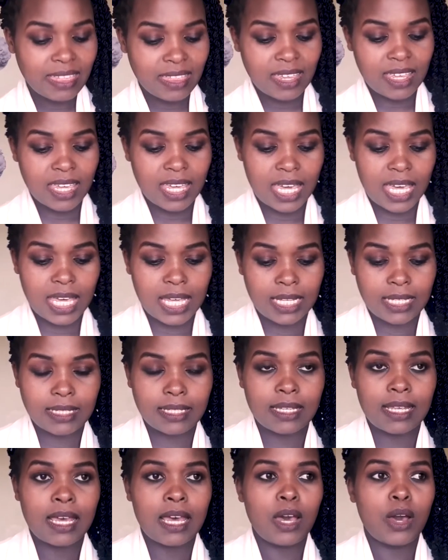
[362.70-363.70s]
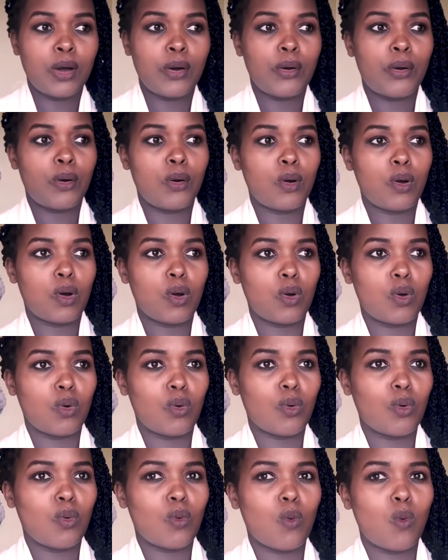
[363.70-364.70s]
thing is,
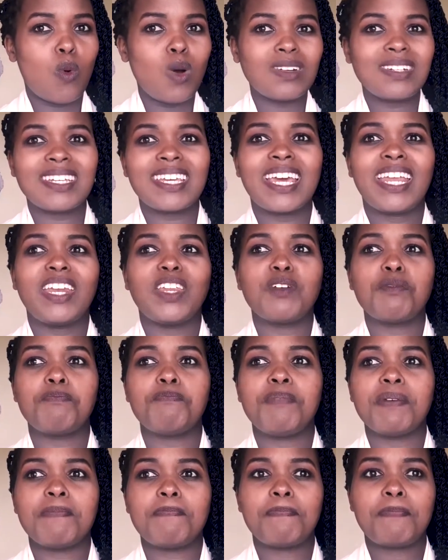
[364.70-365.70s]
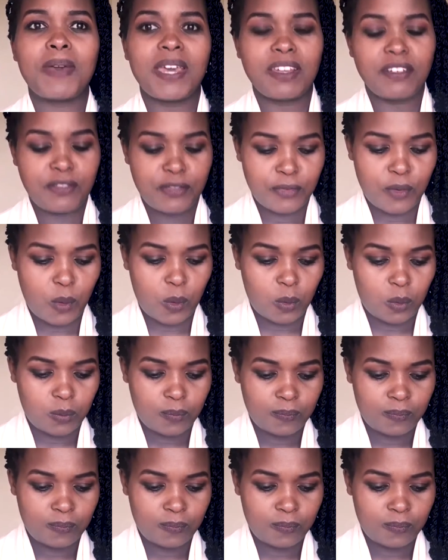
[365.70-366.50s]
what can you be paid for?